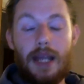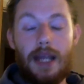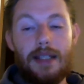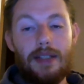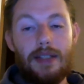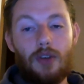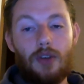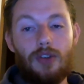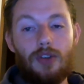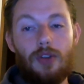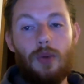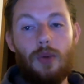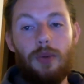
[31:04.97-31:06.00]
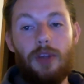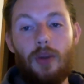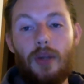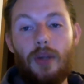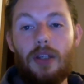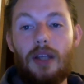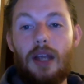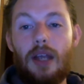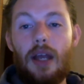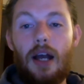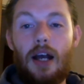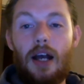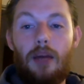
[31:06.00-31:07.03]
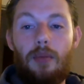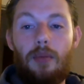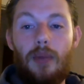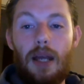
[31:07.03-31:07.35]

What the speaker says: detox that you will be doing. And